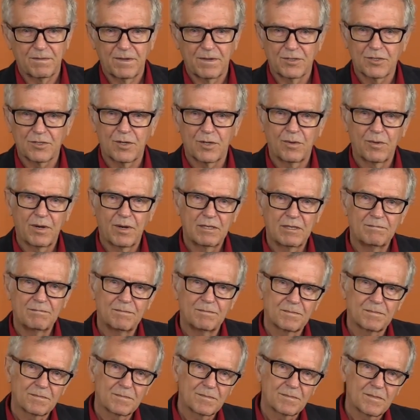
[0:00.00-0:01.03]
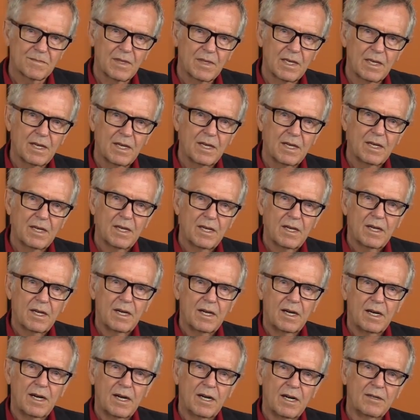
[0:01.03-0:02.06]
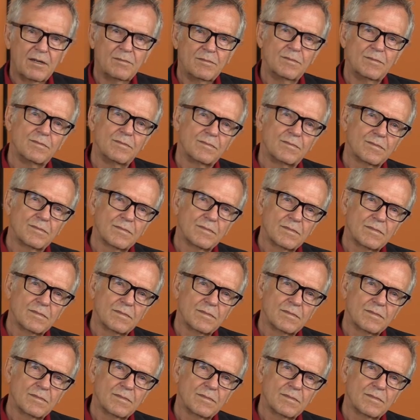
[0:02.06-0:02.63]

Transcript: and so on.